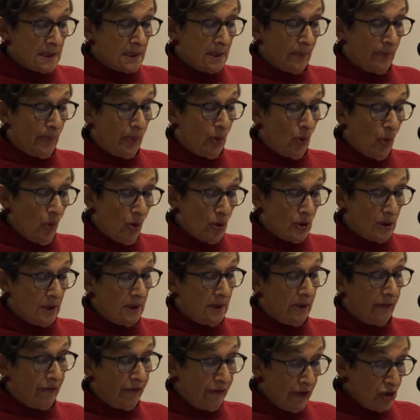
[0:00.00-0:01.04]
it
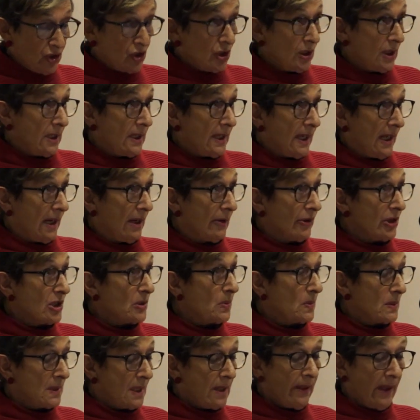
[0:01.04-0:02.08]
supported officially now,
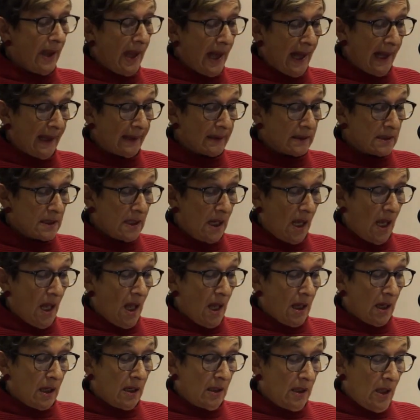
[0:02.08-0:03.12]
this was in the Act,
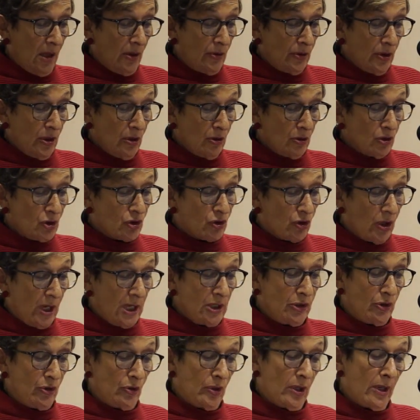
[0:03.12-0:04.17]
colonial
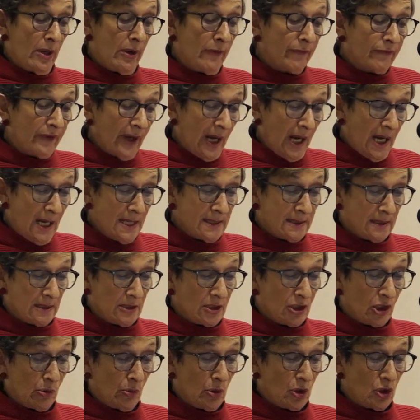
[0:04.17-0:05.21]
trade union
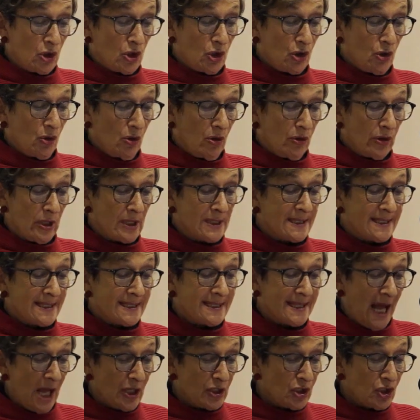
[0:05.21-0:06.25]
advisors to ensure that
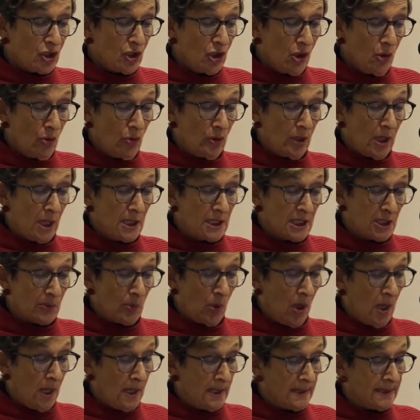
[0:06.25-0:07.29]
such unions
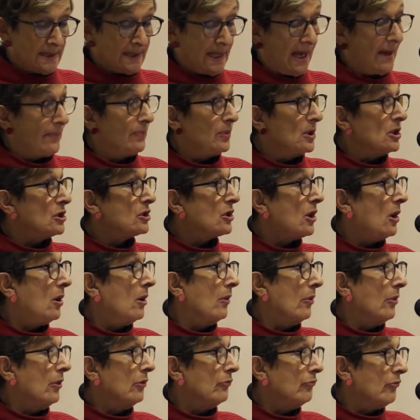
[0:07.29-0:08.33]
were established
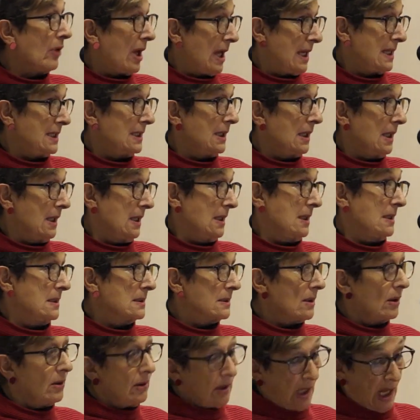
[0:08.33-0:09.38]
on the right
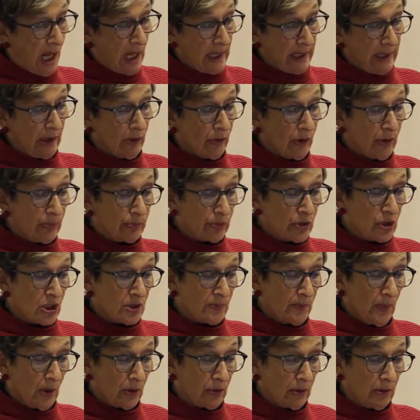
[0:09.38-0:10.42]
lines, i.e. on the
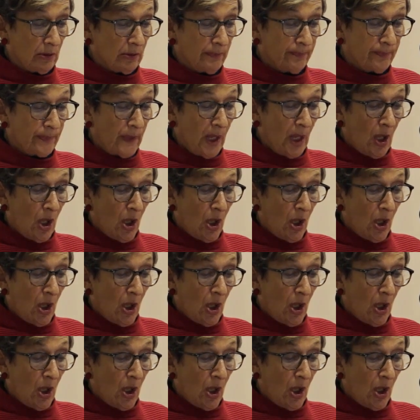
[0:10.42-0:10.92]
British model.